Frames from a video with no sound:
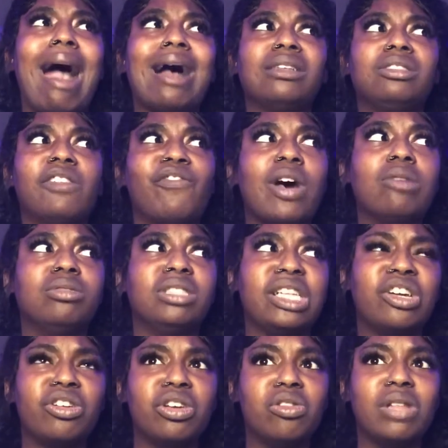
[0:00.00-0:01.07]
asked if I was
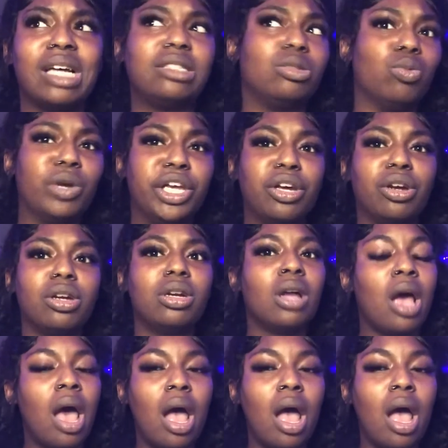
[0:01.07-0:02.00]
near you. That's weird.